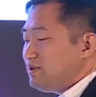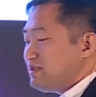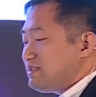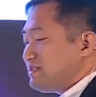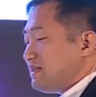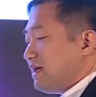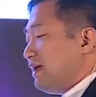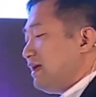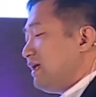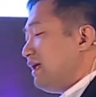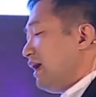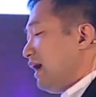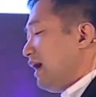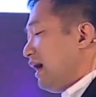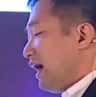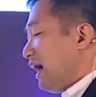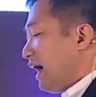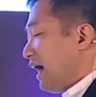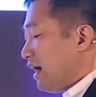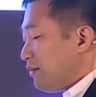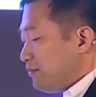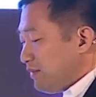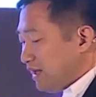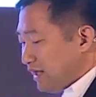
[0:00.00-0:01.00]
say,
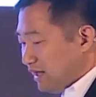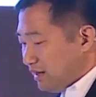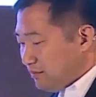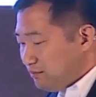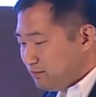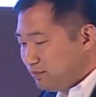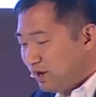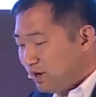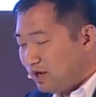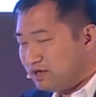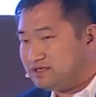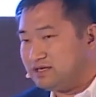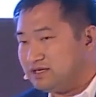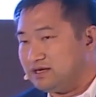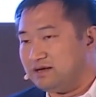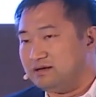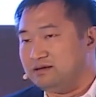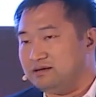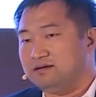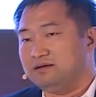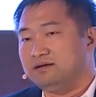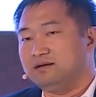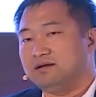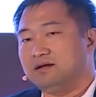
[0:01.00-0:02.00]
I'm in
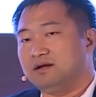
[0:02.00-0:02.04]
blockchain